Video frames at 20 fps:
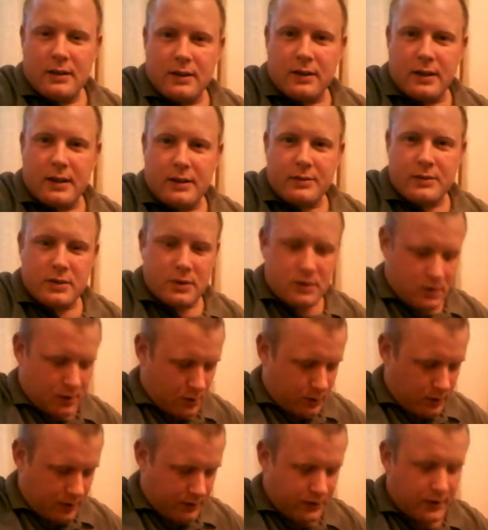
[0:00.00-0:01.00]
Hi, just a
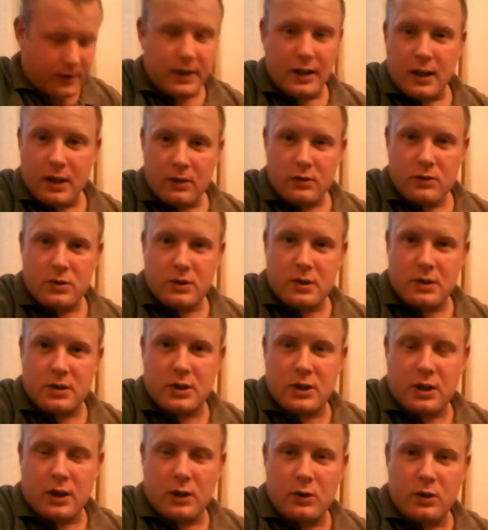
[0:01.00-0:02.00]
quick video just to
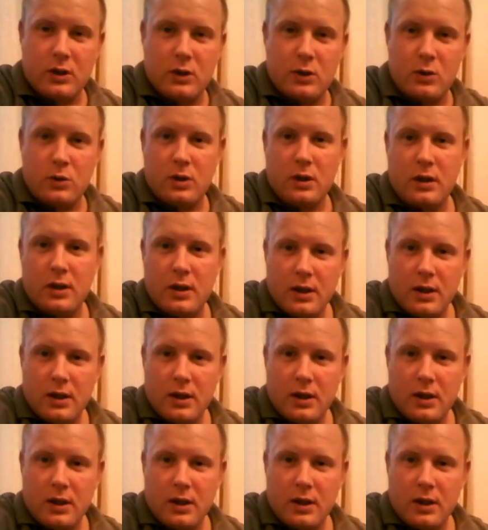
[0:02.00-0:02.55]
show you